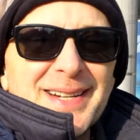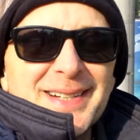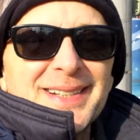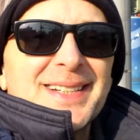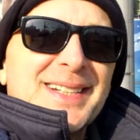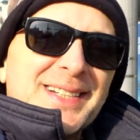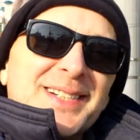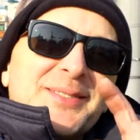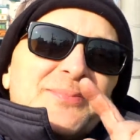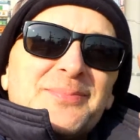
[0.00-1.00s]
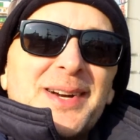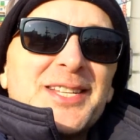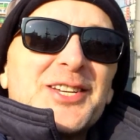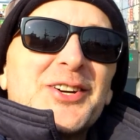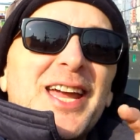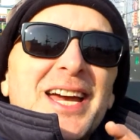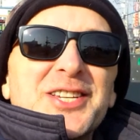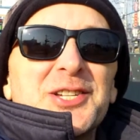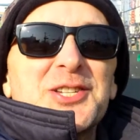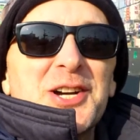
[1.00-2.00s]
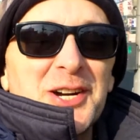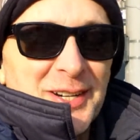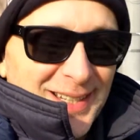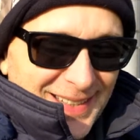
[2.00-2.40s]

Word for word: uh, my geocaching chart.